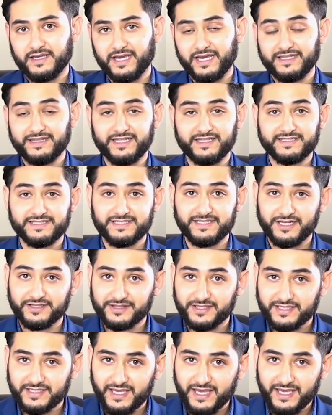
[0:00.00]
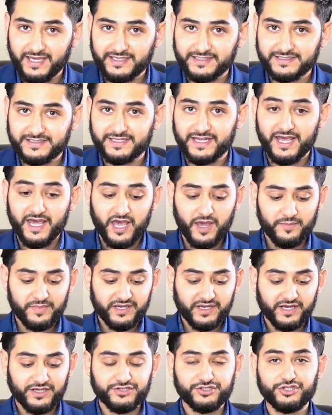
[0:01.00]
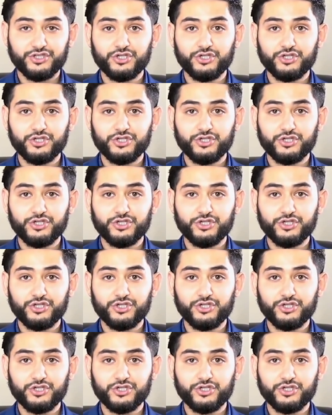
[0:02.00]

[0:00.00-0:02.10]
And that's not the case, because